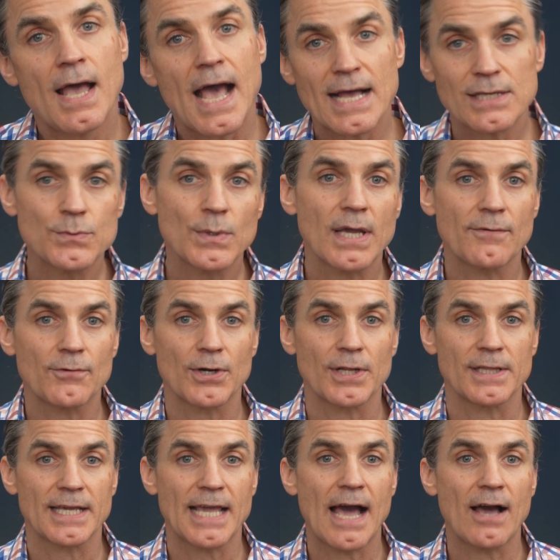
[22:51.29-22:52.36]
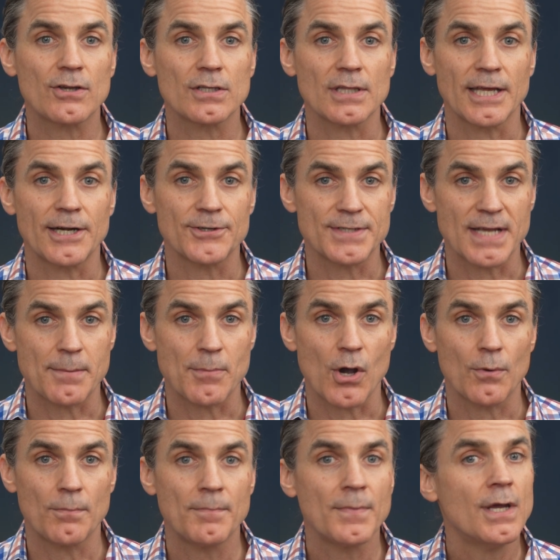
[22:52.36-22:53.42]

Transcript: As we covered in the calculator demo,